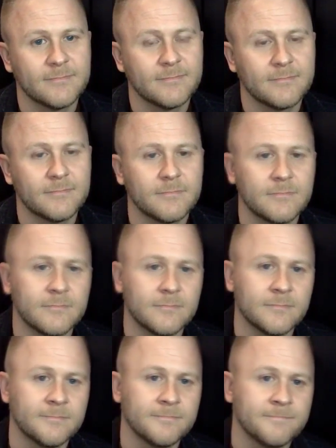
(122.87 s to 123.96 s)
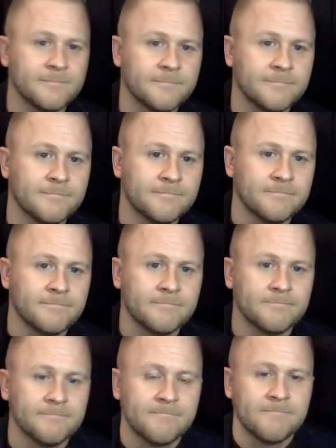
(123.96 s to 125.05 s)

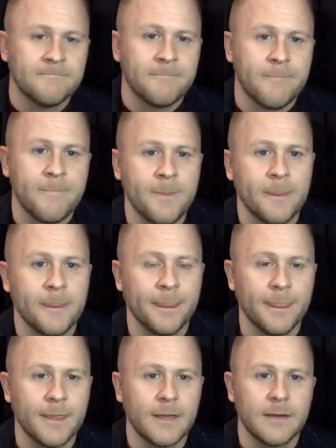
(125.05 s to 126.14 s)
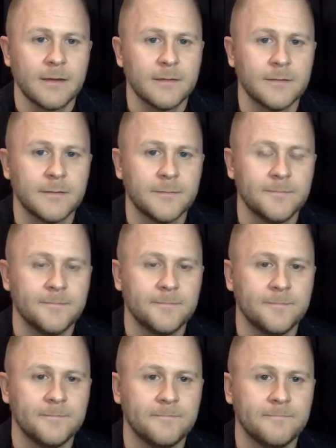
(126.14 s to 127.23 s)

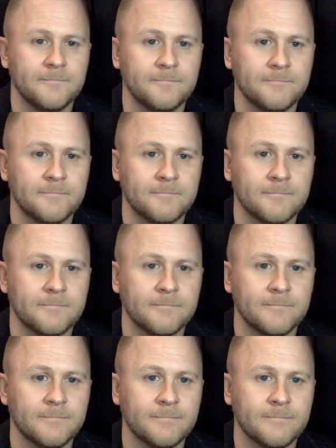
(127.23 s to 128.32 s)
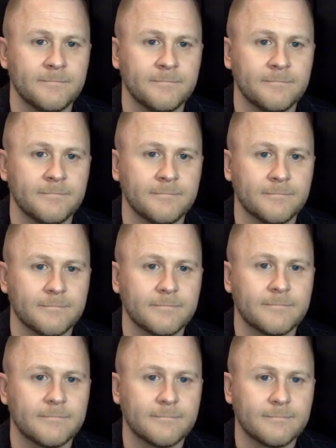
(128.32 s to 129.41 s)

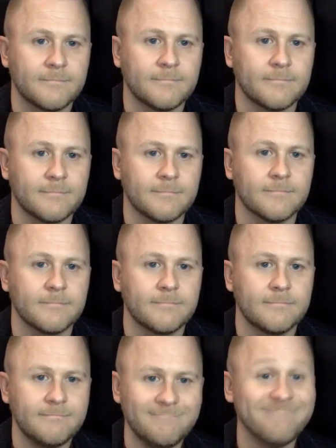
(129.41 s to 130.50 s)
(not speaking)